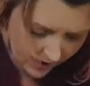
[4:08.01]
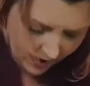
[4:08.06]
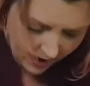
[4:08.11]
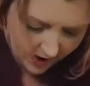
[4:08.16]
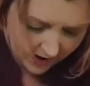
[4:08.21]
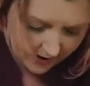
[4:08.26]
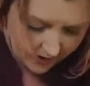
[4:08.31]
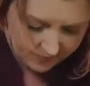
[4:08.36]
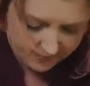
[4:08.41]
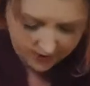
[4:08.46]

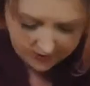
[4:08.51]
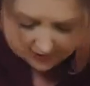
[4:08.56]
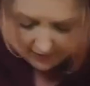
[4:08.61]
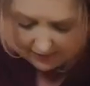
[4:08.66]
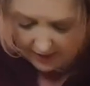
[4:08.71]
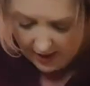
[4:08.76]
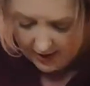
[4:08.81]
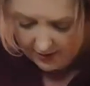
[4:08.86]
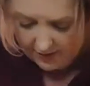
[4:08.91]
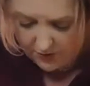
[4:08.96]
And I like a
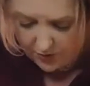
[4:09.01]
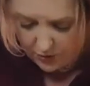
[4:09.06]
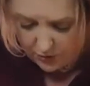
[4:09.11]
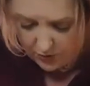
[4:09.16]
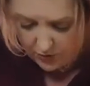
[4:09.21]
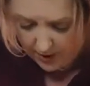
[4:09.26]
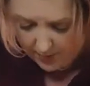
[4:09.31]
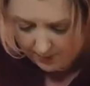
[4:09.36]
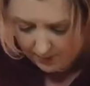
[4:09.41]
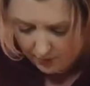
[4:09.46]
lot of
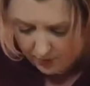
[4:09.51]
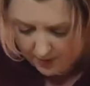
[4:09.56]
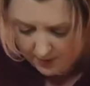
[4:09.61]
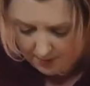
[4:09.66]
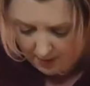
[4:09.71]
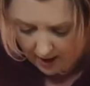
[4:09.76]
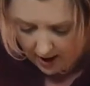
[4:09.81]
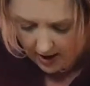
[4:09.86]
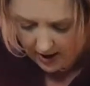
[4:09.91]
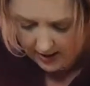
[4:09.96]
cucumber in
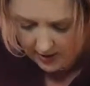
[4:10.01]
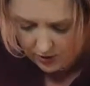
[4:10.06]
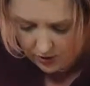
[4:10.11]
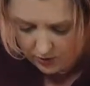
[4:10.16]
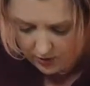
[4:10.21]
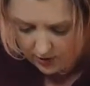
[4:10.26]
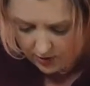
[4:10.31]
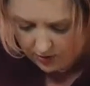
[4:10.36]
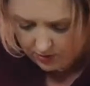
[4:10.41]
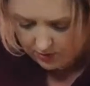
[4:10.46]
mine. You
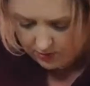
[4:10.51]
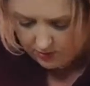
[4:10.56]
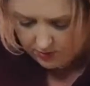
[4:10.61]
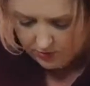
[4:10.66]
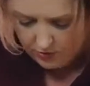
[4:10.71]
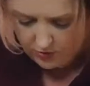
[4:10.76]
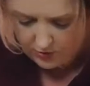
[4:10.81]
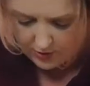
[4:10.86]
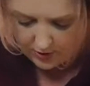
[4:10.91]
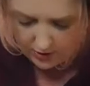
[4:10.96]

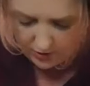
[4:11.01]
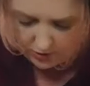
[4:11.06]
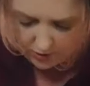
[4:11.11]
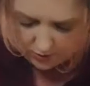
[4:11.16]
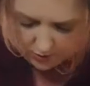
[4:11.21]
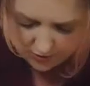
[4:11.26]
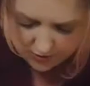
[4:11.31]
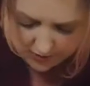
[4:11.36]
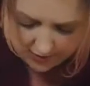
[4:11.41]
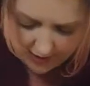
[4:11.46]
can
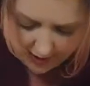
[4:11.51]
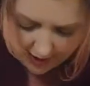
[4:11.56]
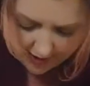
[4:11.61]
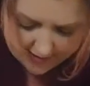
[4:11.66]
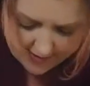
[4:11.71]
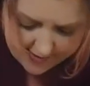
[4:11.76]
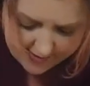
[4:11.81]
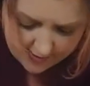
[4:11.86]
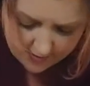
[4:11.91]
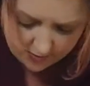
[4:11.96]
use
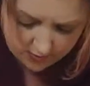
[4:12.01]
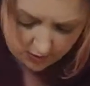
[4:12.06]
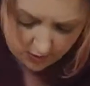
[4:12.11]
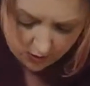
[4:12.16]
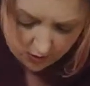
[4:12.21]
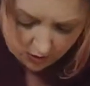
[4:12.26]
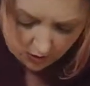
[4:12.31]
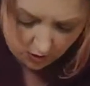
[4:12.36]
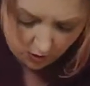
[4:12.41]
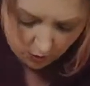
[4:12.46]
less
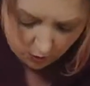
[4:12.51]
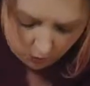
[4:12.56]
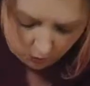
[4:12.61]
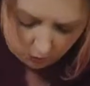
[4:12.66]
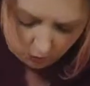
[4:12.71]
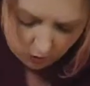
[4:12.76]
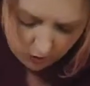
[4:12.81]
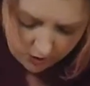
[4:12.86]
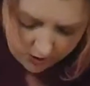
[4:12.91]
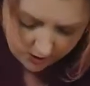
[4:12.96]

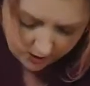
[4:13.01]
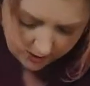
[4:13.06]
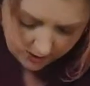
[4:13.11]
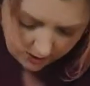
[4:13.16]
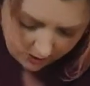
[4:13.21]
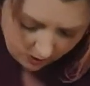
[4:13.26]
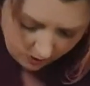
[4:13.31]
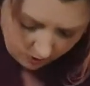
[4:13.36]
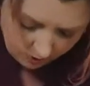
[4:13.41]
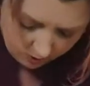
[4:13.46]
or none at
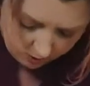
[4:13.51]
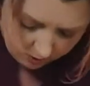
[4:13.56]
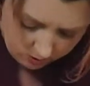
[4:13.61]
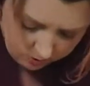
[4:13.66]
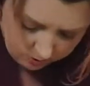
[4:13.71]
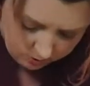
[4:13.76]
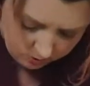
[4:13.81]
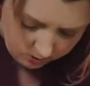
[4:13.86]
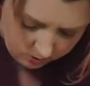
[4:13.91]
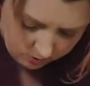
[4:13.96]
all.
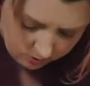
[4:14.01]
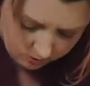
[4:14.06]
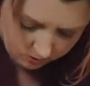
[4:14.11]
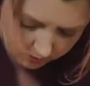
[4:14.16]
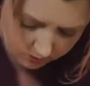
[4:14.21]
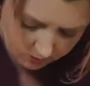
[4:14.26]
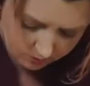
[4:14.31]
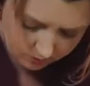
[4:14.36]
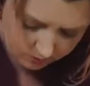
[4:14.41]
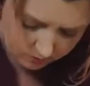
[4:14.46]

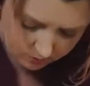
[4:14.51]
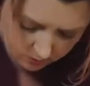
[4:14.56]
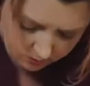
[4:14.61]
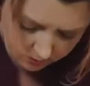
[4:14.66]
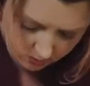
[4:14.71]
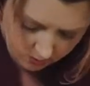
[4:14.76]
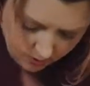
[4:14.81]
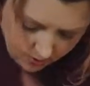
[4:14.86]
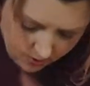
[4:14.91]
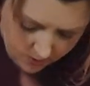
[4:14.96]

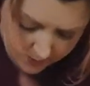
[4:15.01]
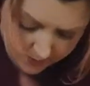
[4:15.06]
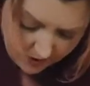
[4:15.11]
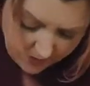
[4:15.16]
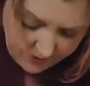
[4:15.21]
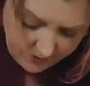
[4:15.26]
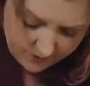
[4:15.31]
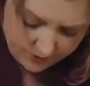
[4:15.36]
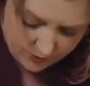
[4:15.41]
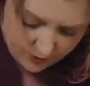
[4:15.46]
I
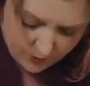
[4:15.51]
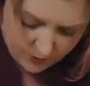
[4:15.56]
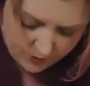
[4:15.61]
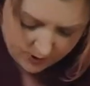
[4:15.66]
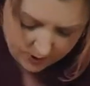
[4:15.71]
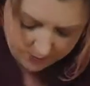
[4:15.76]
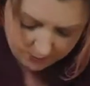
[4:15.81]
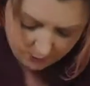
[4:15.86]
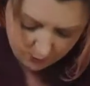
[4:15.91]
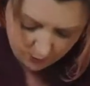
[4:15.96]
think the
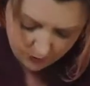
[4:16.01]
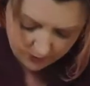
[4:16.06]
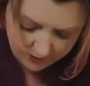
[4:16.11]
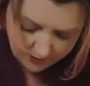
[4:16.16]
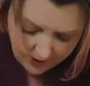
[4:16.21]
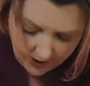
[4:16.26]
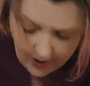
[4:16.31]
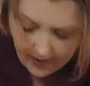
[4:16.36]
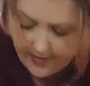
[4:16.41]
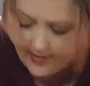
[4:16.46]
cucumber
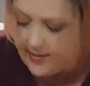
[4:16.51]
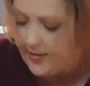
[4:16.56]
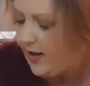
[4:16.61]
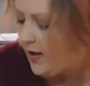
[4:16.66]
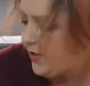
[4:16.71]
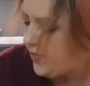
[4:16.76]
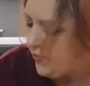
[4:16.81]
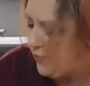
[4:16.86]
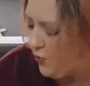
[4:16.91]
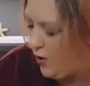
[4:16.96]
really adds a
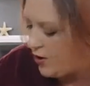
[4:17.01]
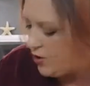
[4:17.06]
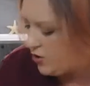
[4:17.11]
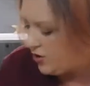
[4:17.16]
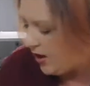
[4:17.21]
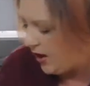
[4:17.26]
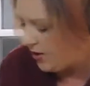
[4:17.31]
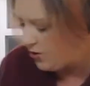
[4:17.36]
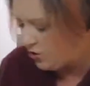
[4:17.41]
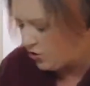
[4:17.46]
nice fresh
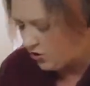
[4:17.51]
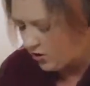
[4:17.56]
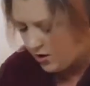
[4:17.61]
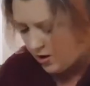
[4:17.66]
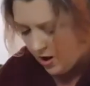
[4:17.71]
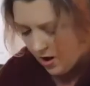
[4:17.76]
touch.